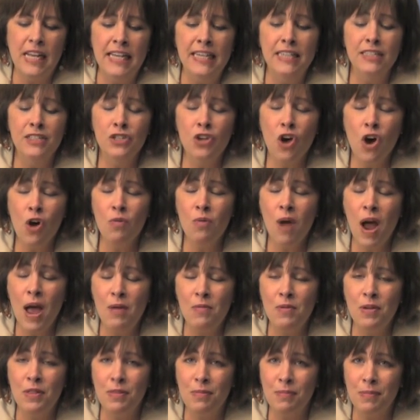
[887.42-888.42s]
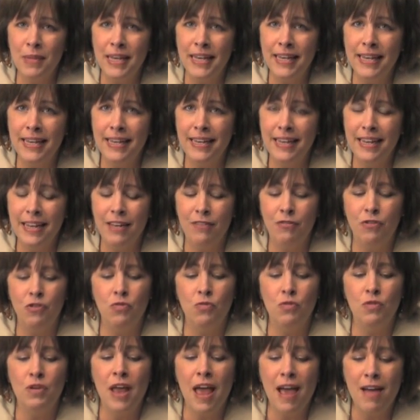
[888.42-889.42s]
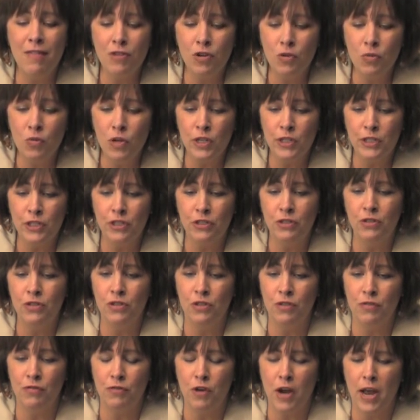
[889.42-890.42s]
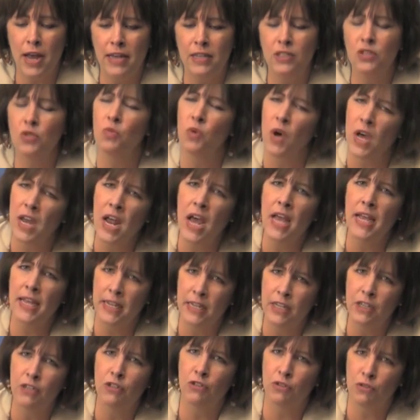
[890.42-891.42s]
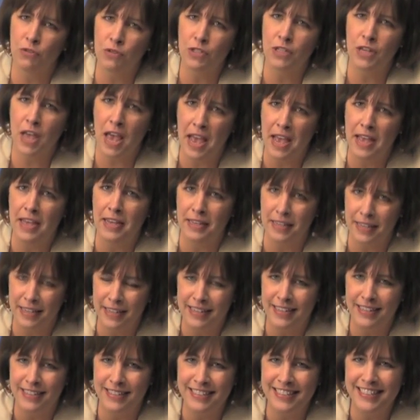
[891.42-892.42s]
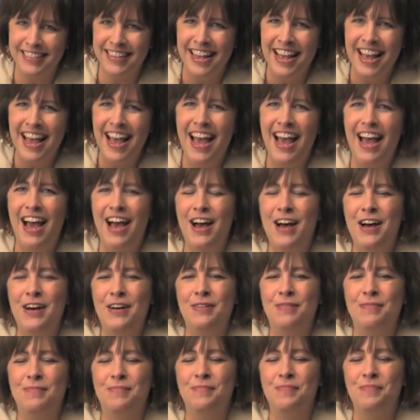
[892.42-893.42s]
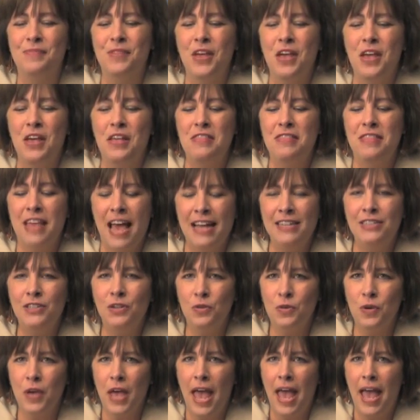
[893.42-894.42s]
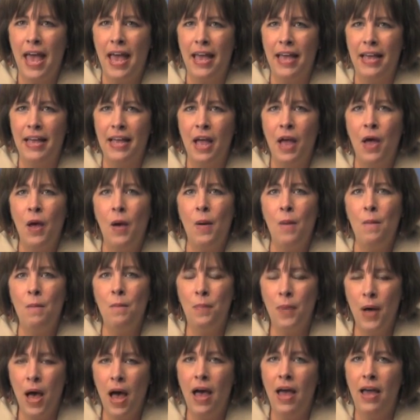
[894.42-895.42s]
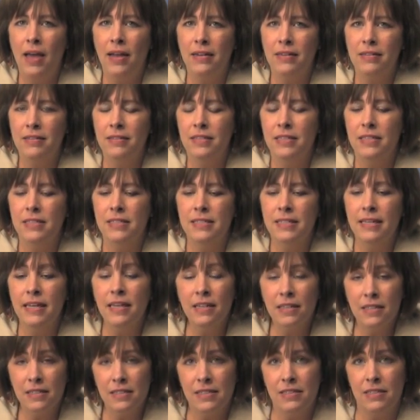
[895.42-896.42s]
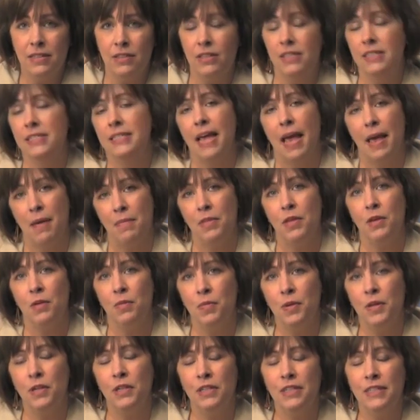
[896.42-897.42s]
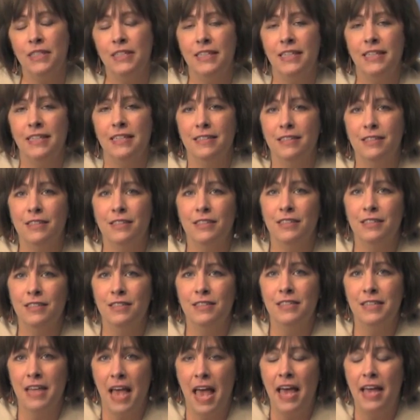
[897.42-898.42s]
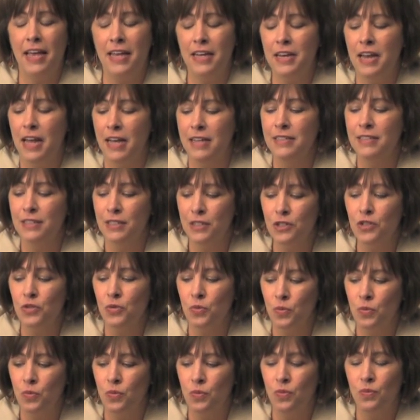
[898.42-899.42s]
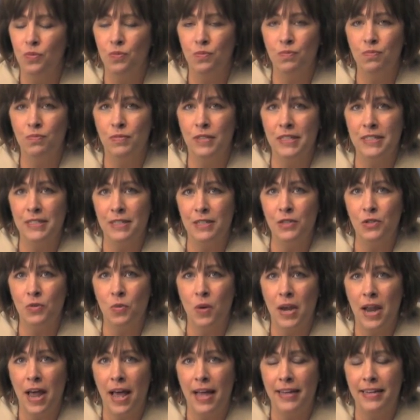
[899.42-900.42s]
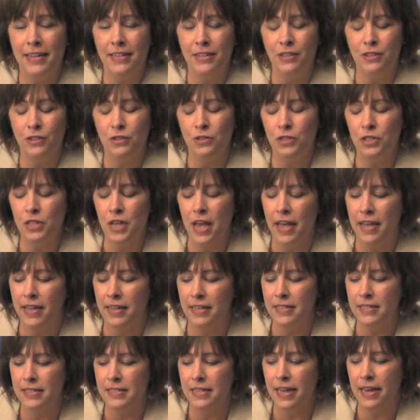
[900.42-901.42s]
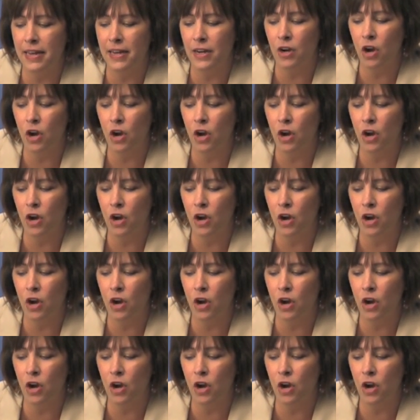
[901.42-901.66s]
It's all right with me if you never want to use the phrase, what I hear you saying is, that's okay. But the skill is still the same, the ability to say, in essence, this is what I hear you saying, and to say it